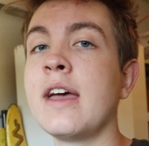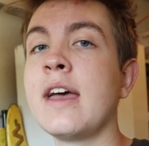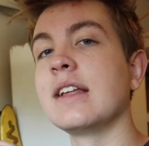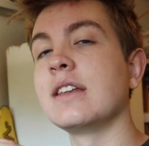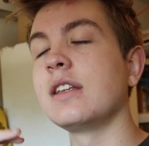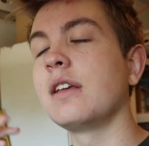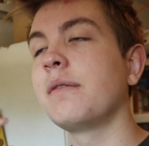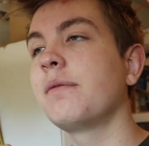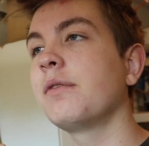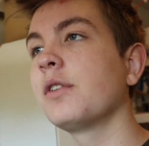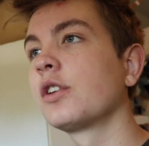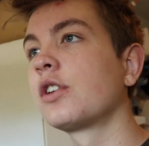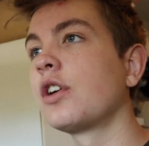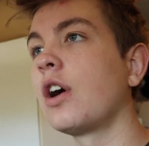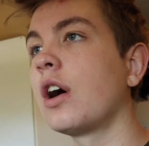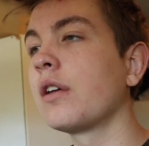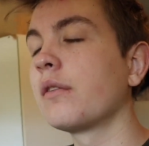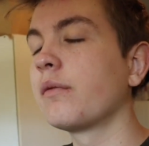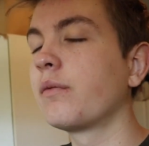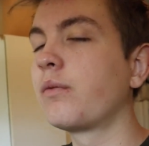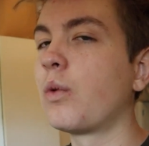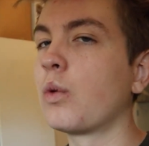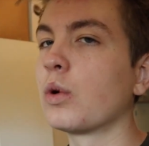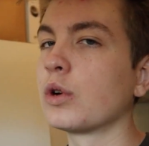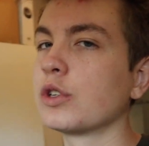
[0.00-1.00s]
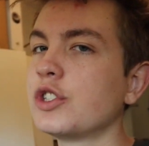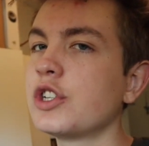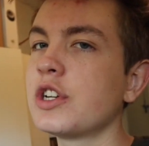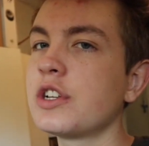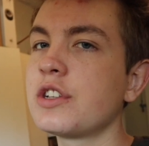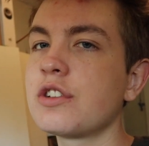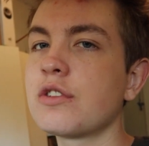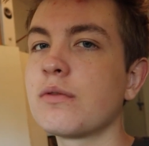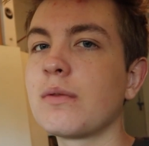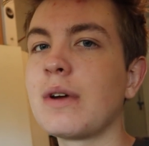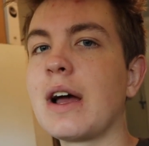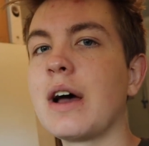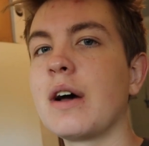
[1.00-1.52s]
And if you're gone for
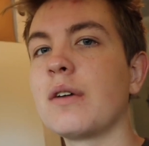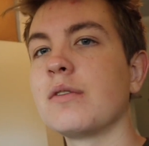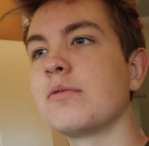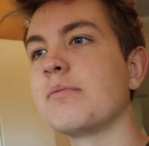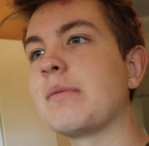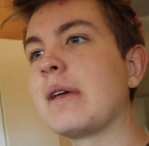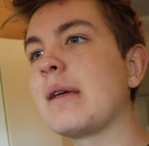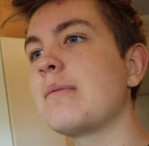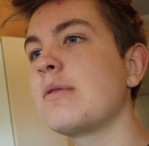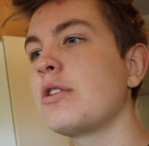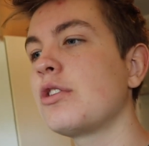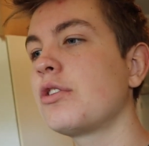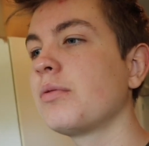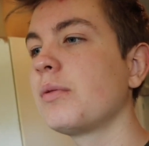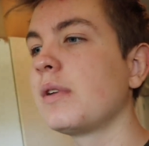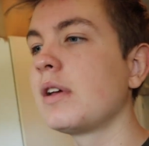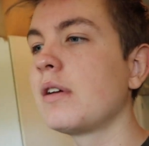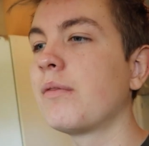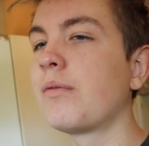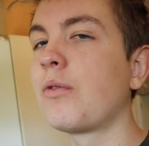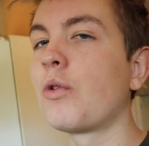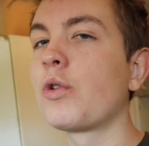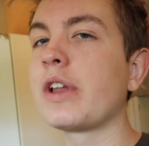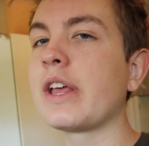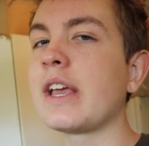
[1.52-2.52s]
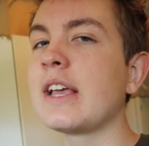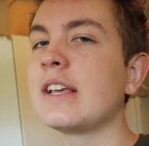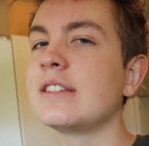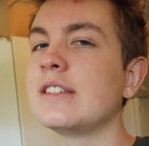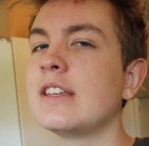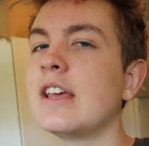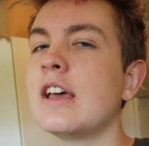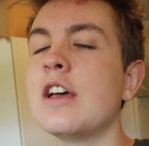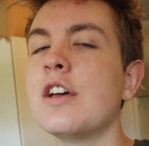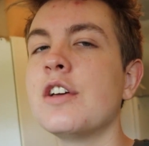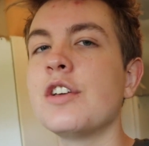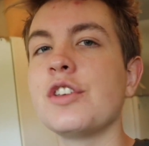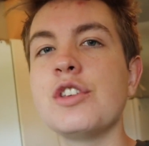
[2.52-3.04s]
just around maybe 3 or 4 days,
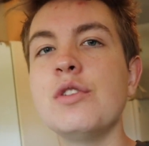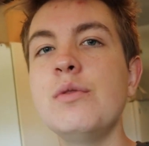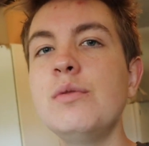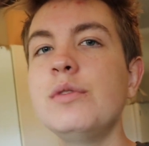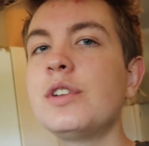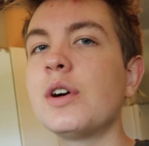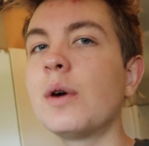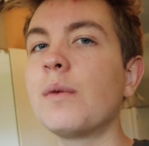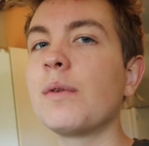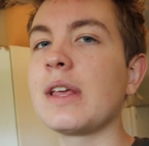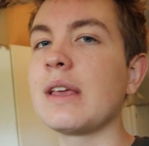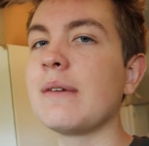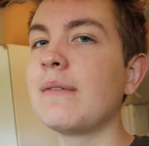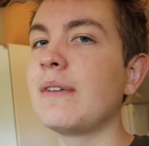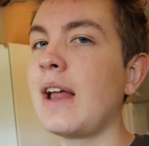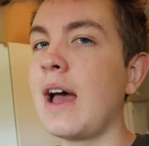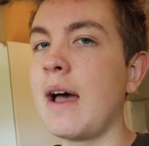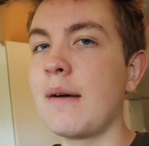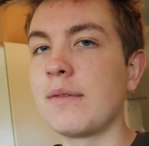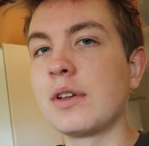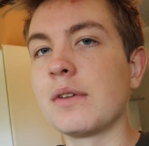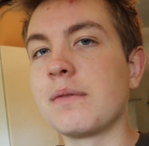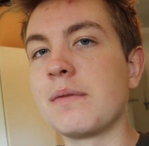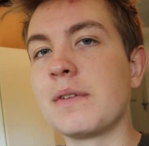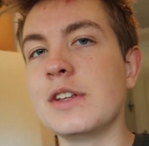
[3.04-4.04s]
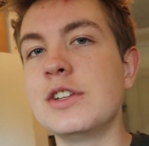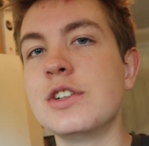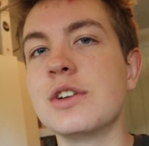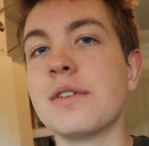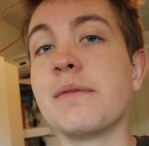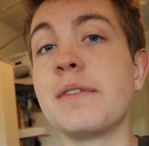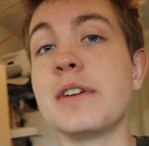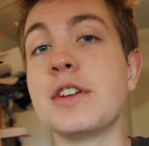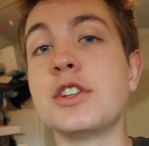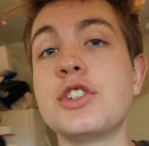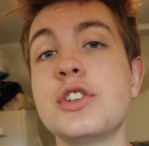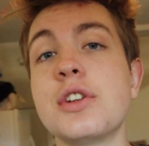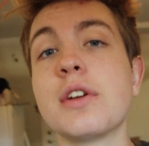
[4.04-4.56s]
you don't even have to feed your
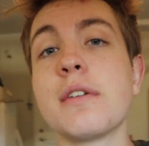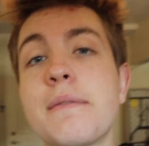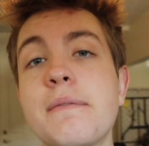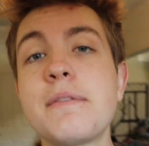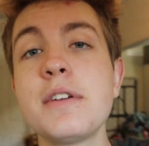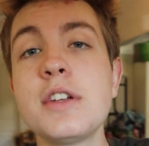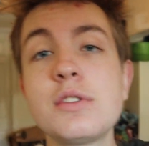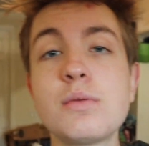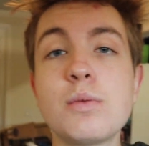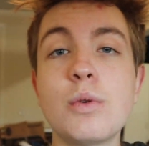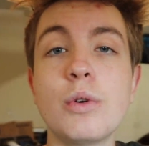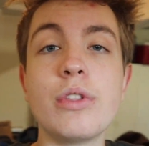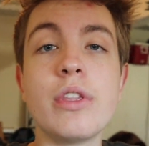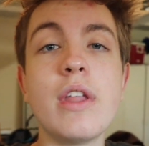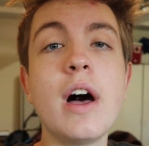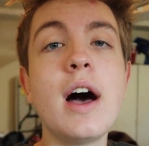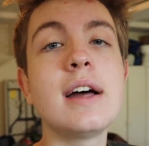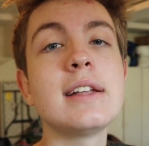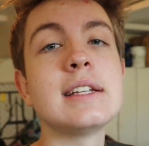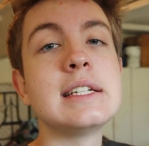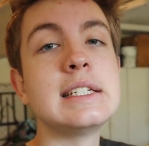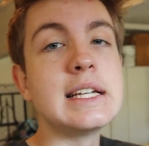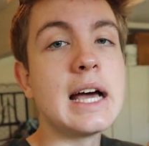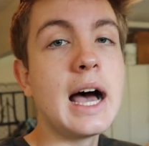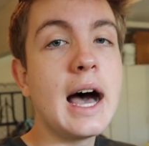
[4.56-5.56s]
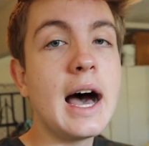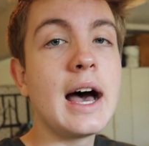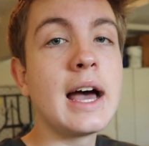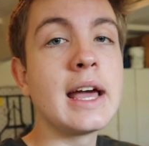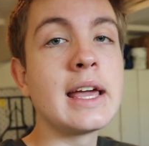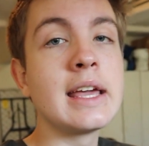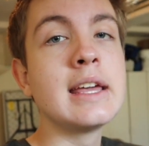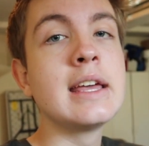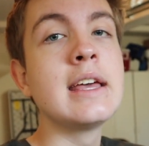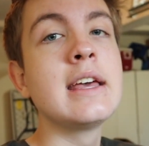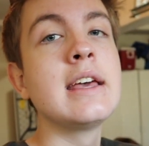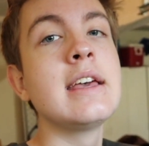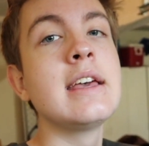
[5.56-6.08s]
fish. Your fish will not
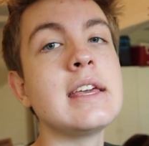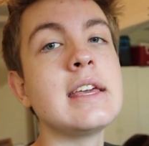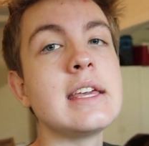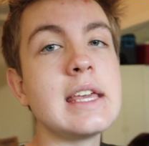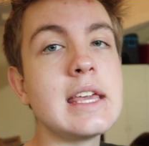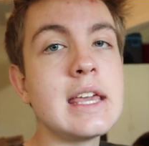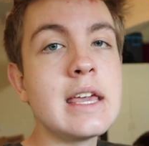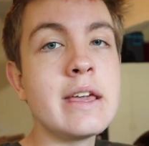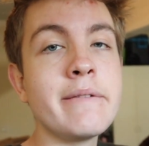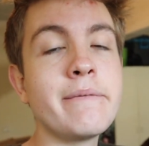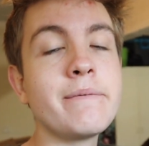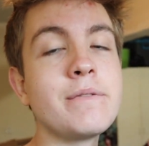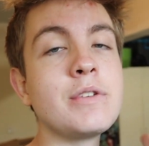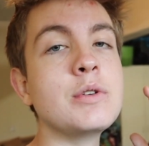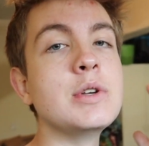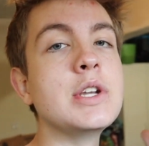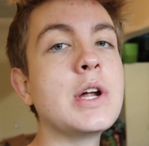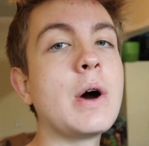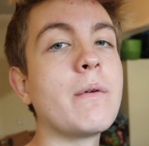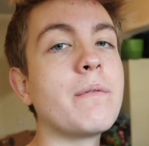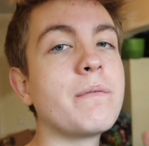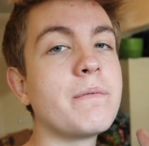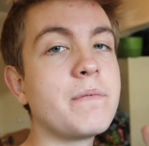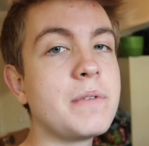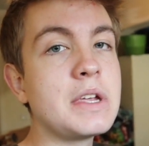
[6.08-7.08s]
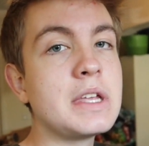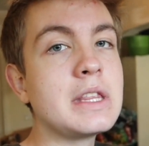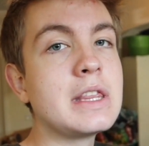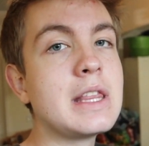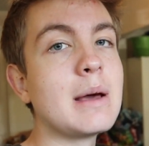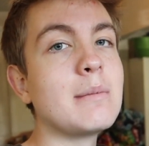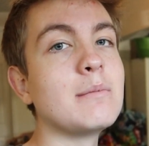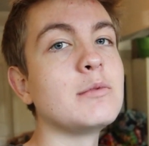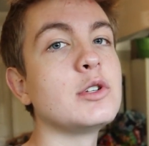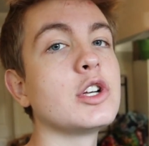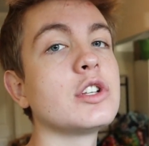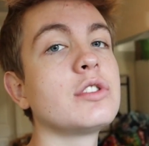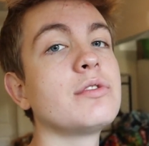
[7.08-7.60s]
die if you don't feed
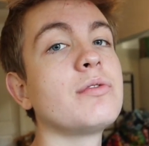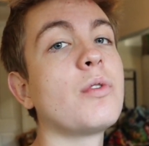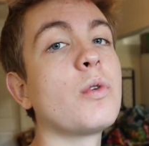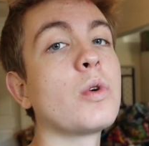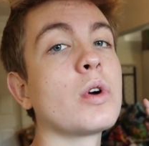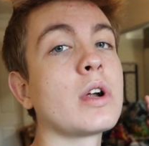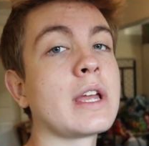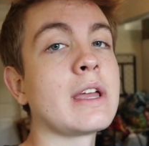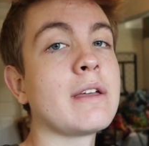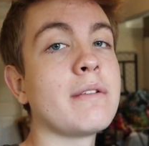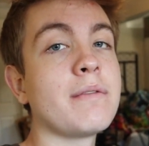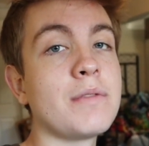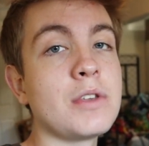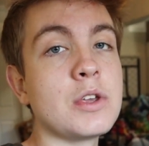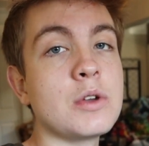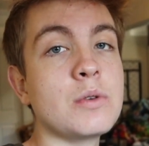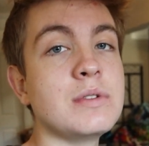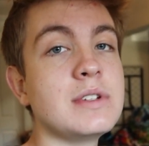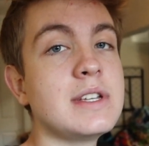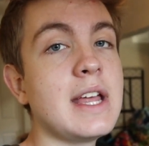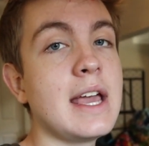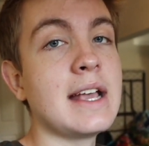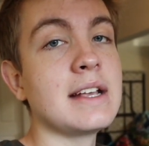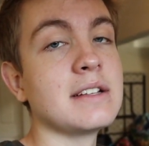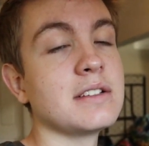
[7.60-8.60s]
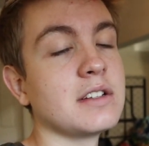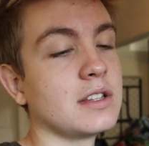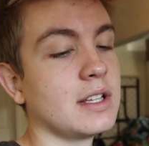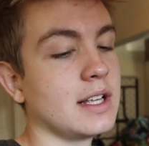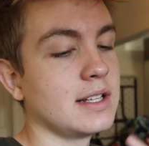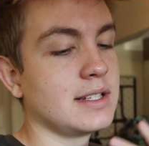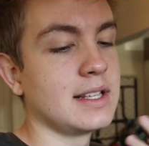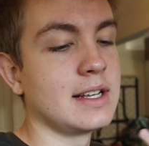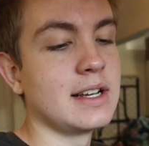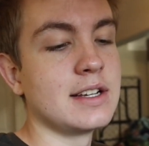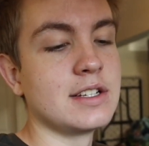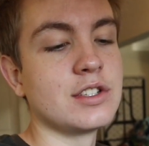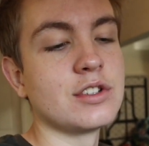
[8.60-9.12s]
them just for a few days,
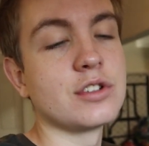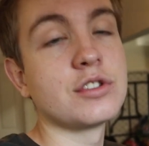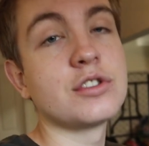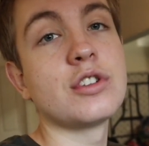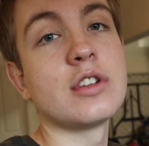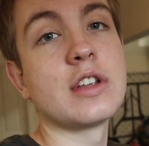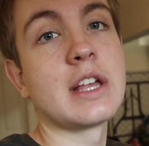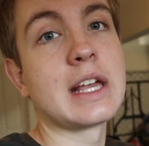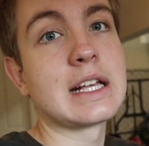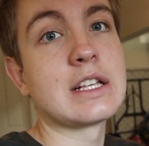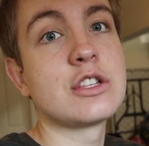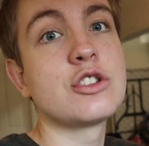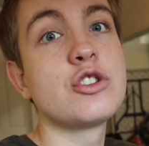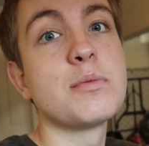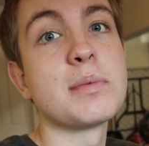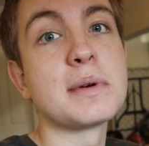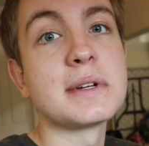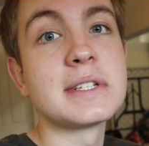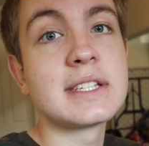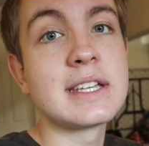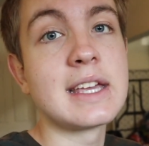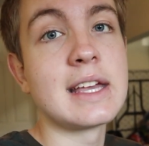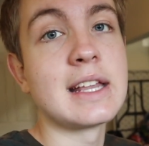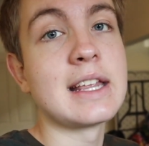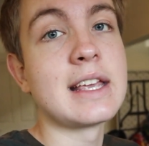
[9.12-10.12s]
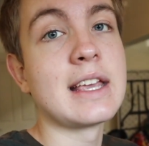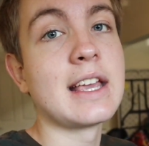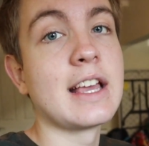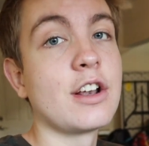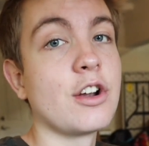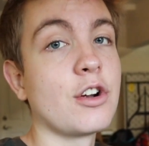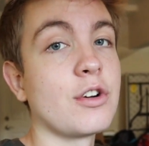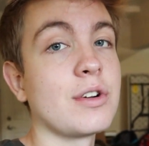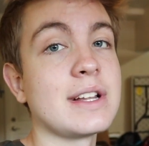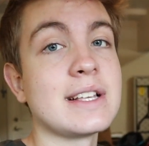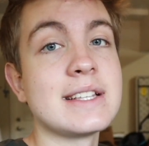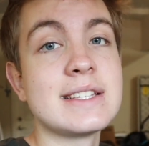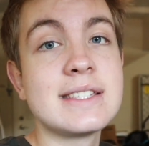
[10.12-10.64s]
unless it is just like super skinny and
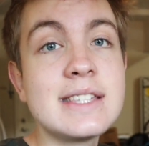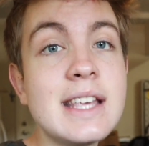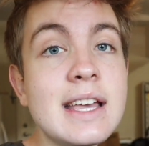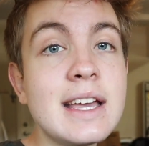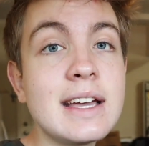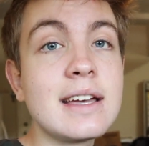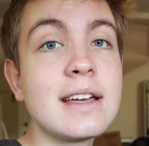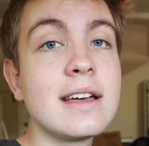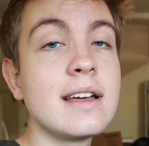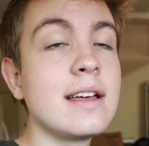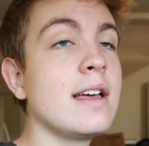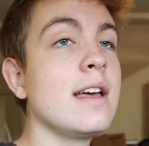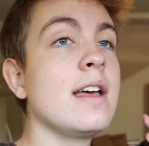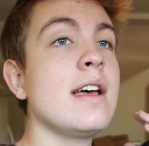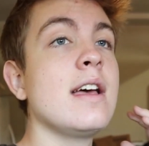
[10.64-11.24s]
already sick.